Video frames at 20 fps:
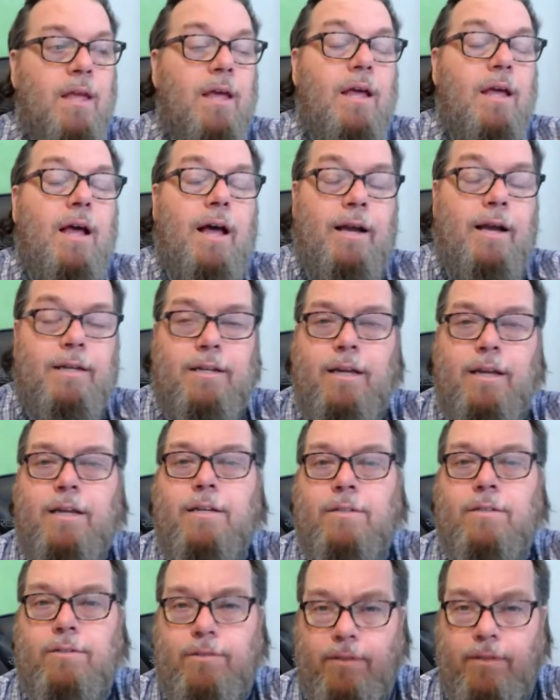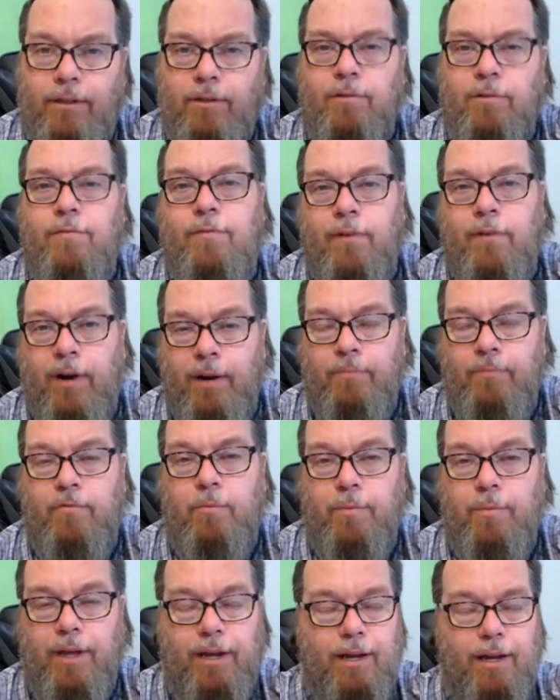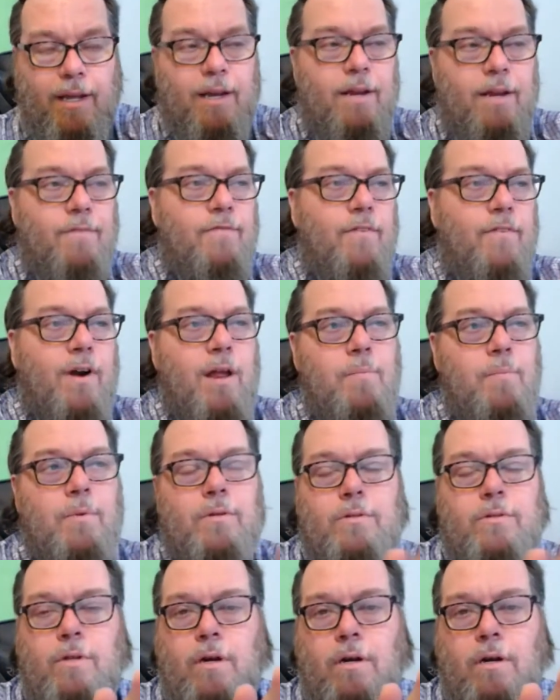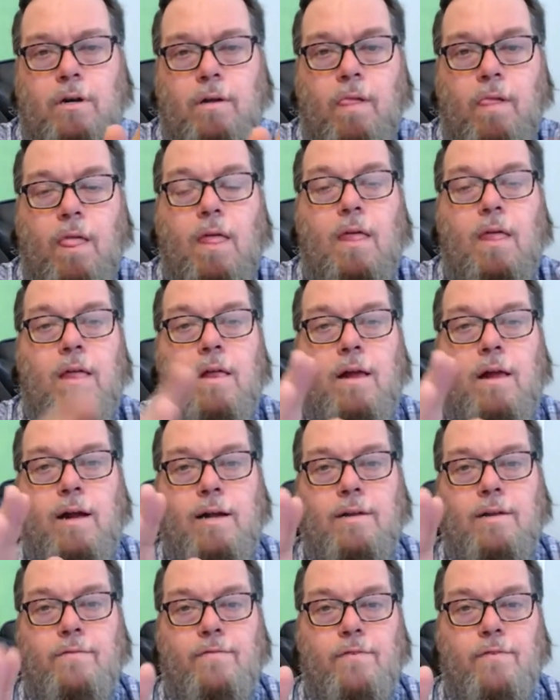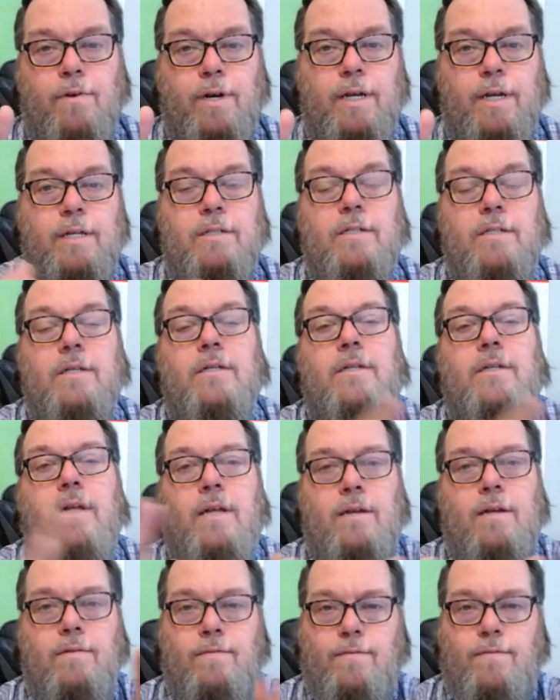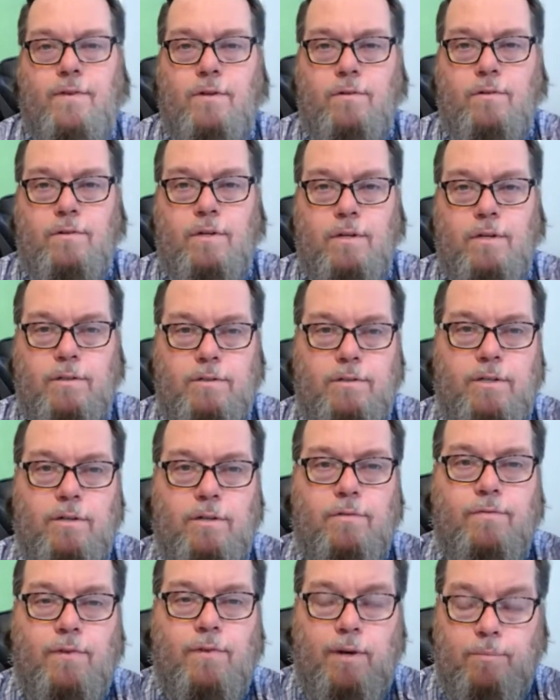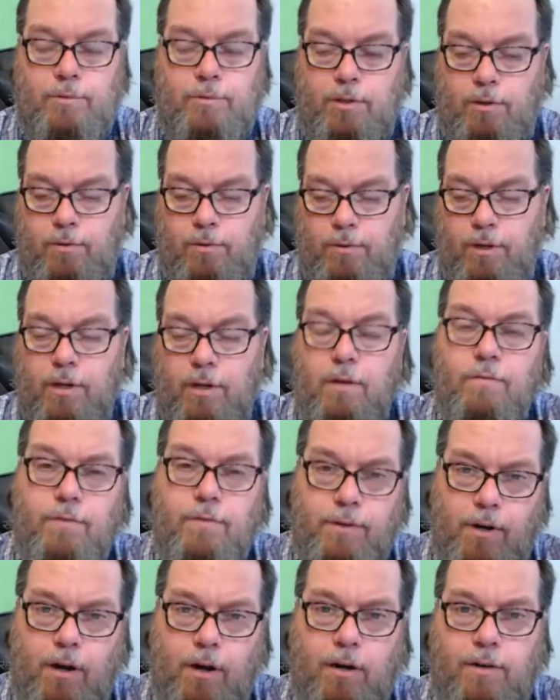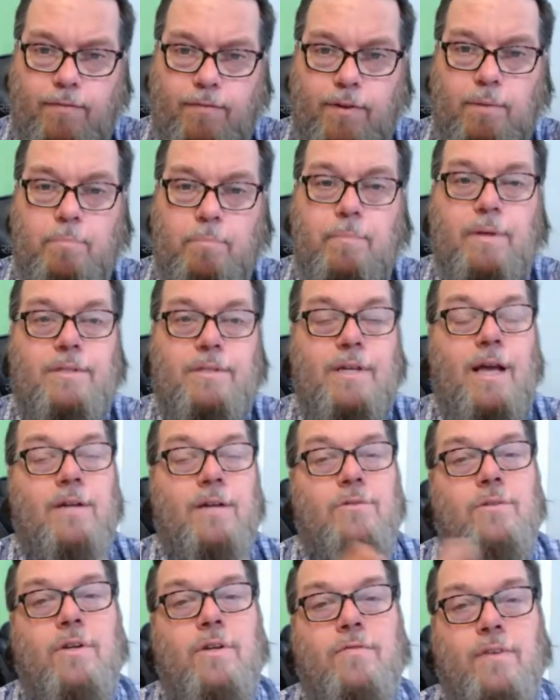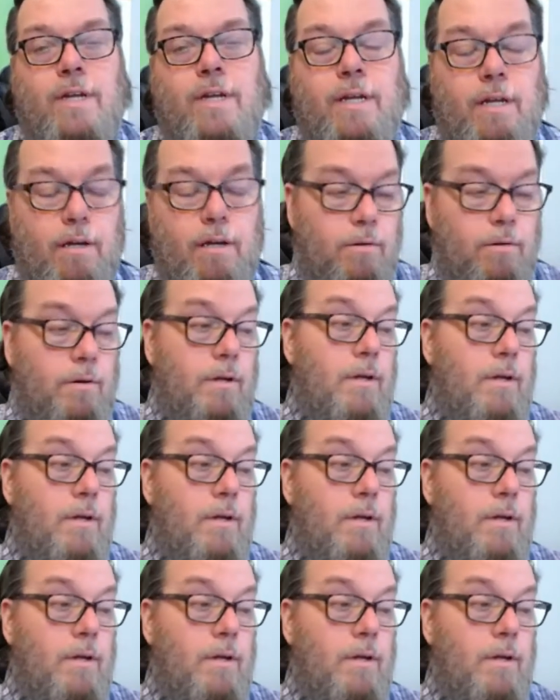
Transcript: I can take a still frame from that. Any frame you saw, I can freeze, take a, fill, a still frame. So photography, it's actually a video.